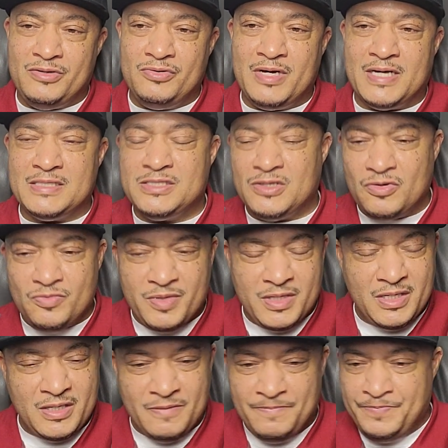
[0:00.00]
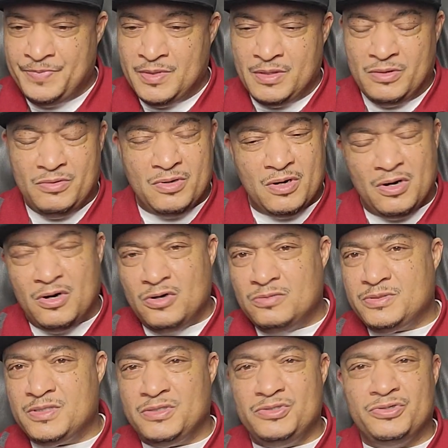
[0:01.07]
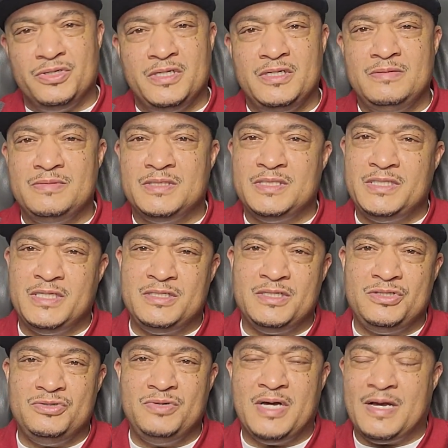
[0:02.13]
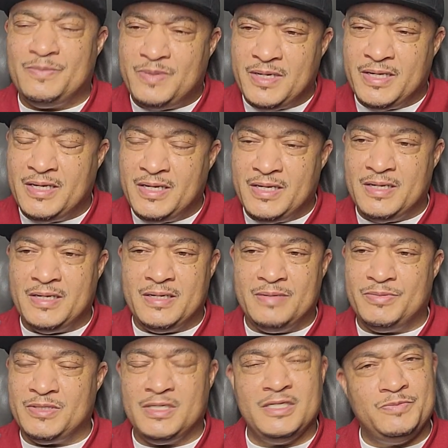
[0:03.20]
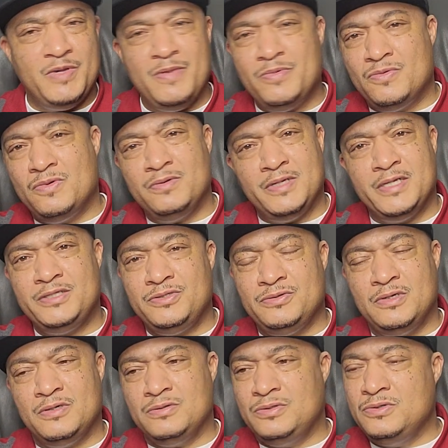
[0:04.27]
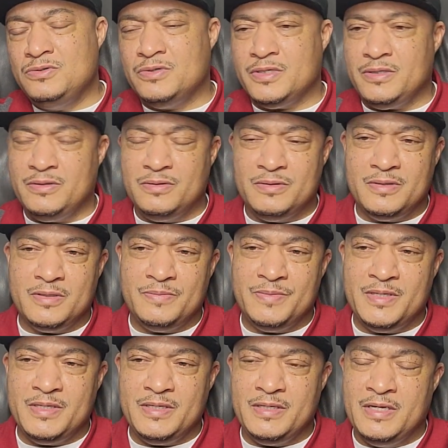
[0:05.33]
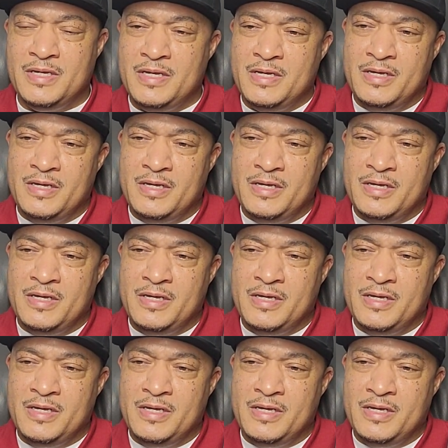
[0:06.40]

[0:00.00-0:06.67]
You got so many, hopes and dreams and shit that you got planned, but these people won't let you go do it. You know what I mean?